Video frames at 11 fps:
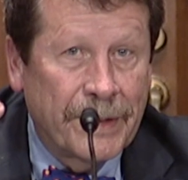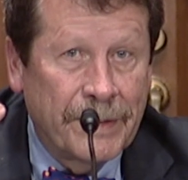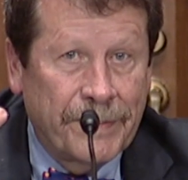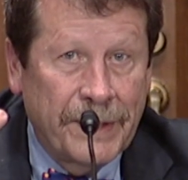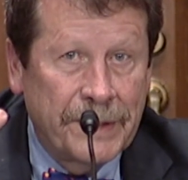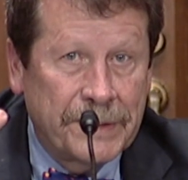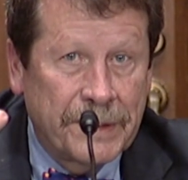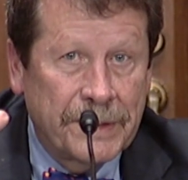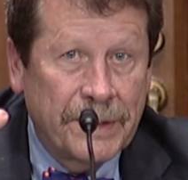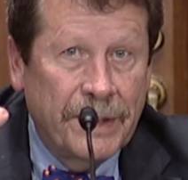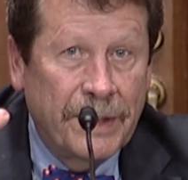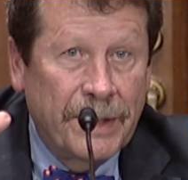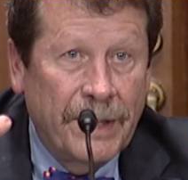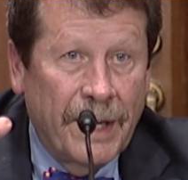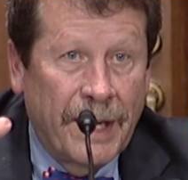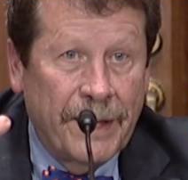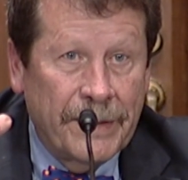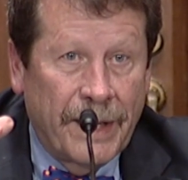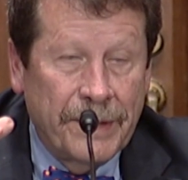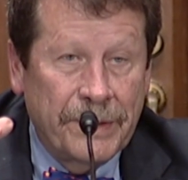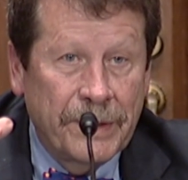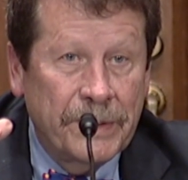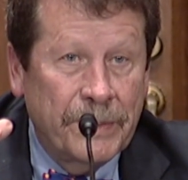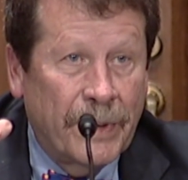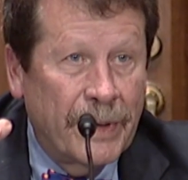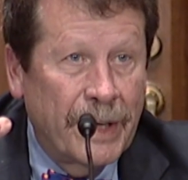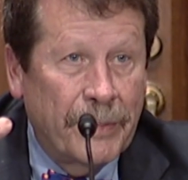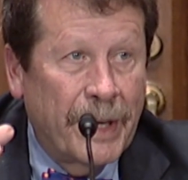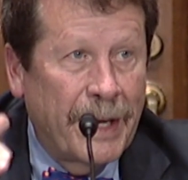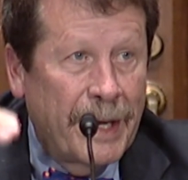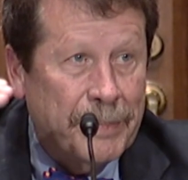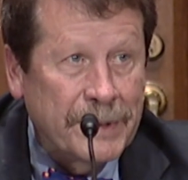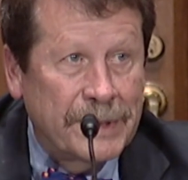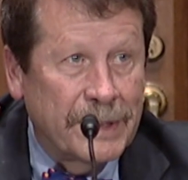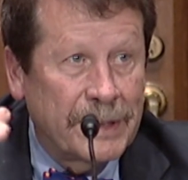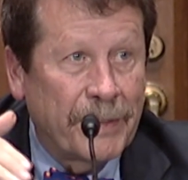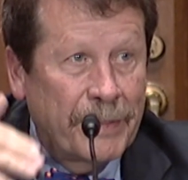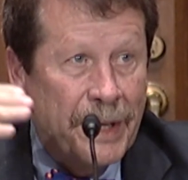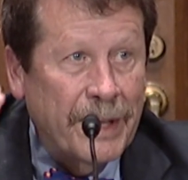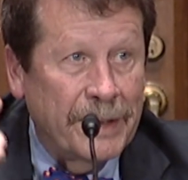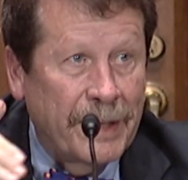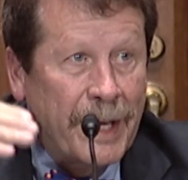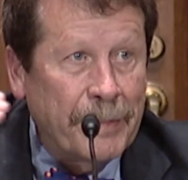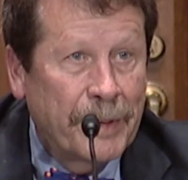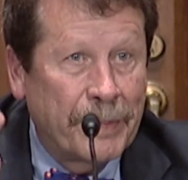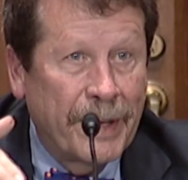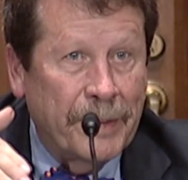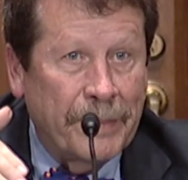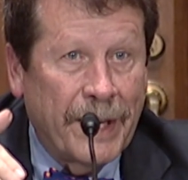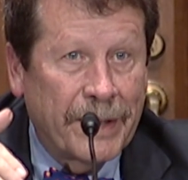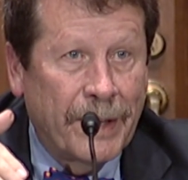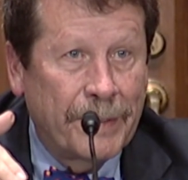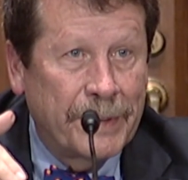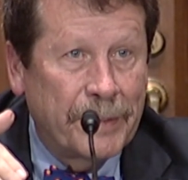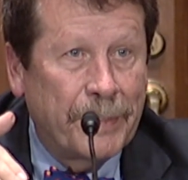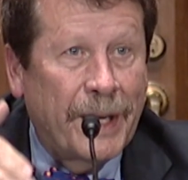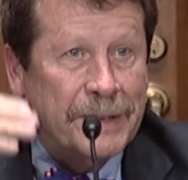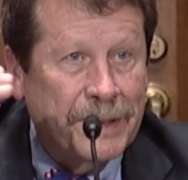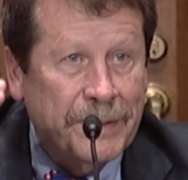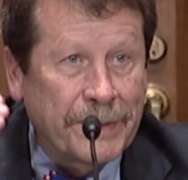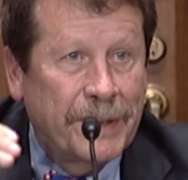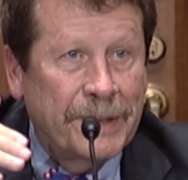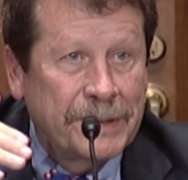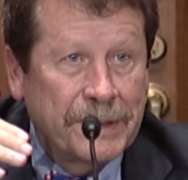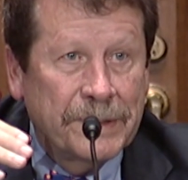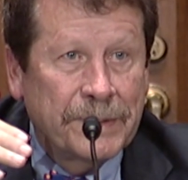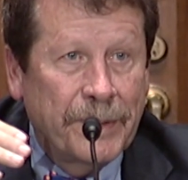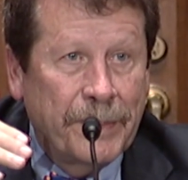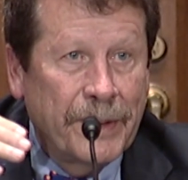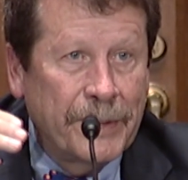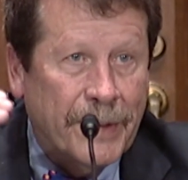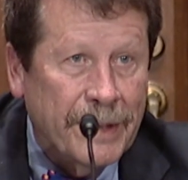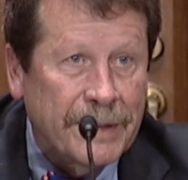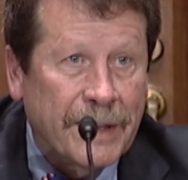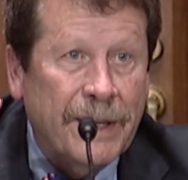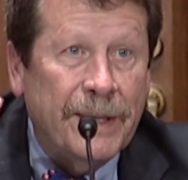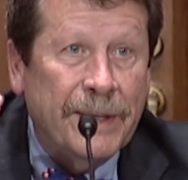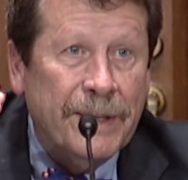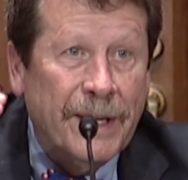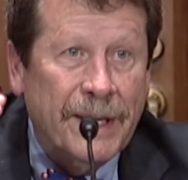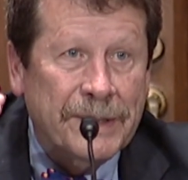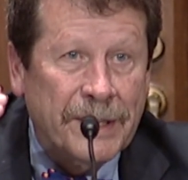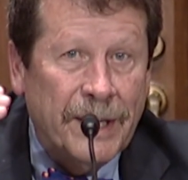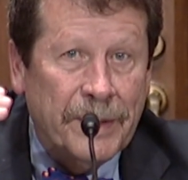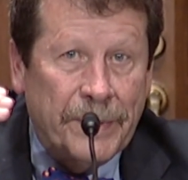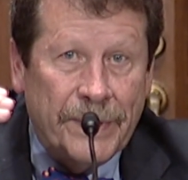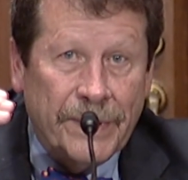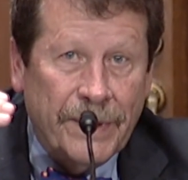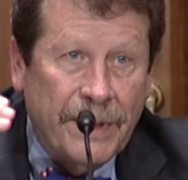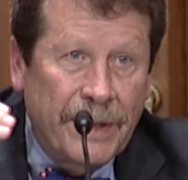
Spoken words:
in the future. I do worry. What happens is that we're getting the Abbott plant back up, their positive cultures would be one example.